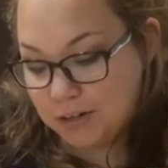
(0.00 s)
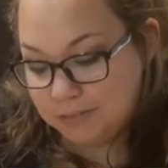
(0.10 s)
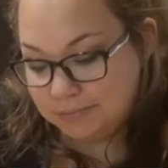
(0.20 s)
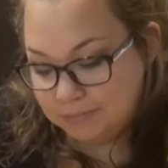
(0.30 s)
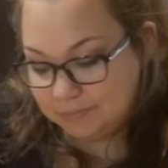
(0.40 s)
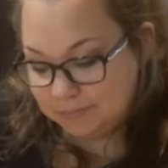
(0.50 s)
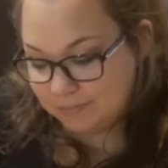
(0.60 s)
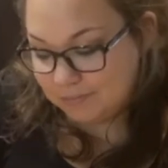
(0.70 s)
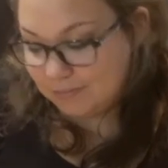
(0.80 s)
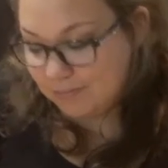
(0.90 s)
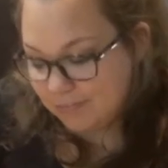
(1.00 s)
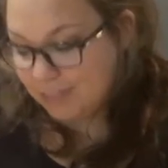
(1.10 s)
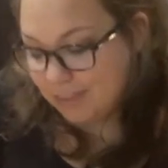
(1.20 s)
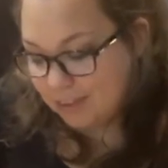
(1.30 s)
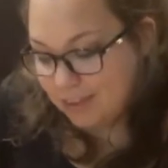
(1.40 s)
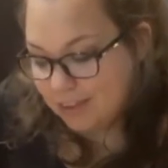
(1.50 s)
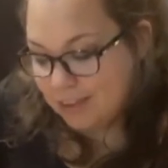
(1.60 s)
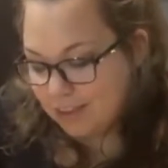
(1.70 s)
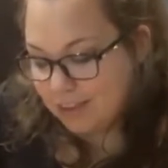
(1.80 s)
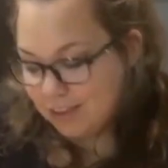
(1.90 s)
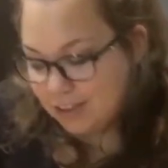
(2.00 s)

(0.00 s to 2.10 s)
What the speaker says: Oh, that's bullcrap, man.